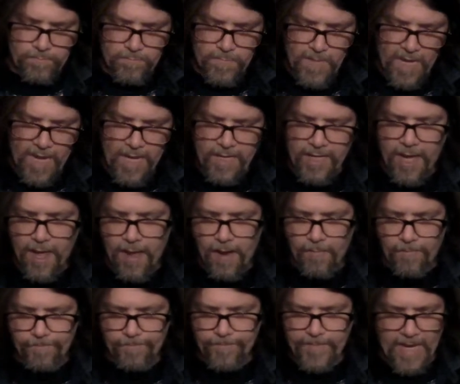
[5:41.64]

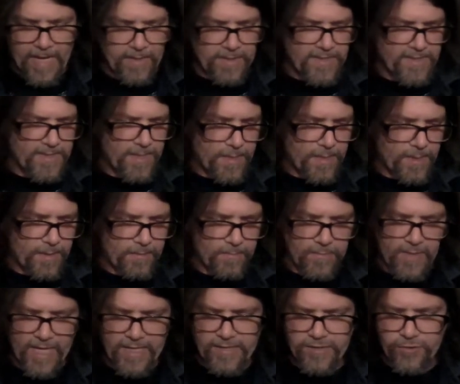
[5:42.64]
Anyhow, that's
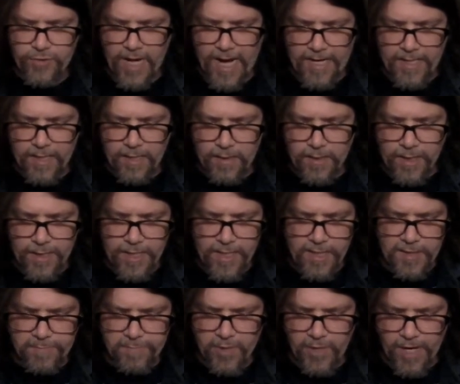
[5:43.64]
Dracula.
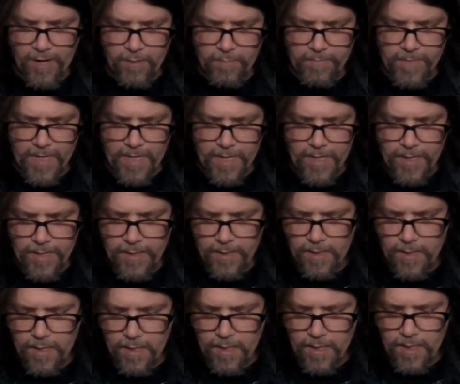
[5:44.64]
He's put out by
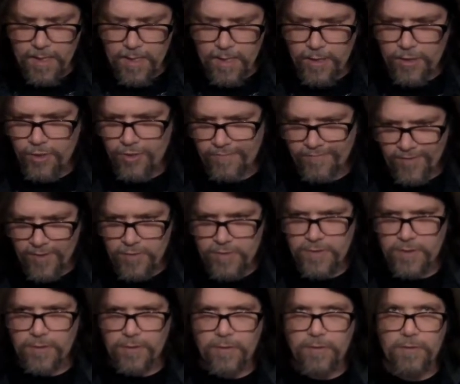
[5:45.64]

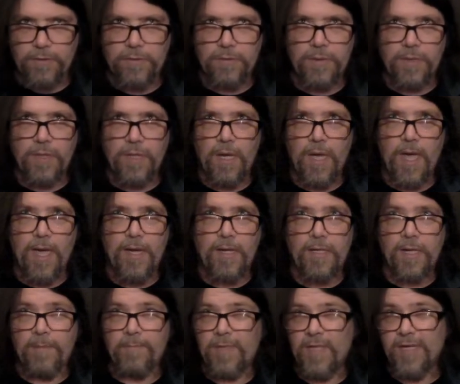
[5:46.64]
Universal and
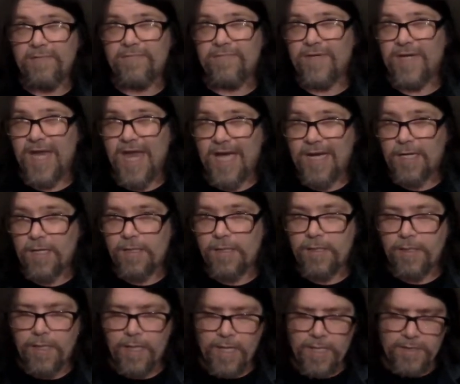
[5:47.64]
I believe NECA
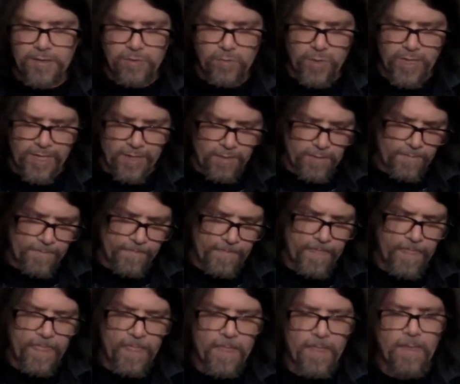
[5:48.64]
as well.
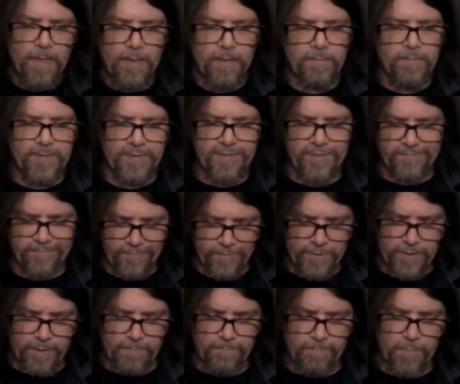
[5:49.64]
Let me see if there's
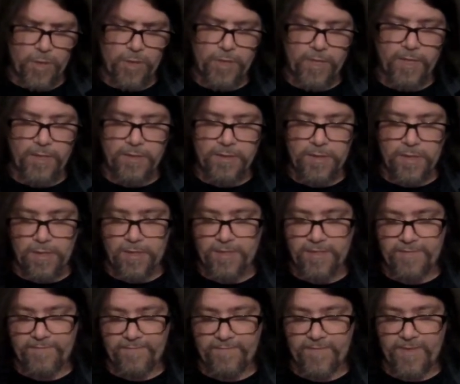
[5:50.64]
any markings on his
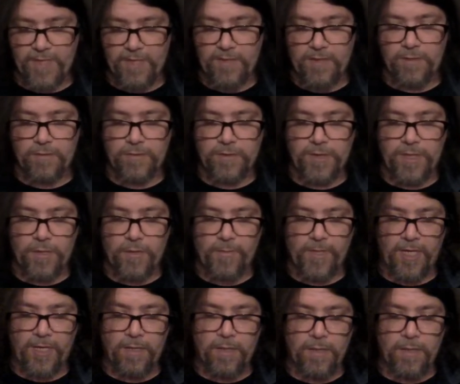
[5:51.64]
feet that'll tell me.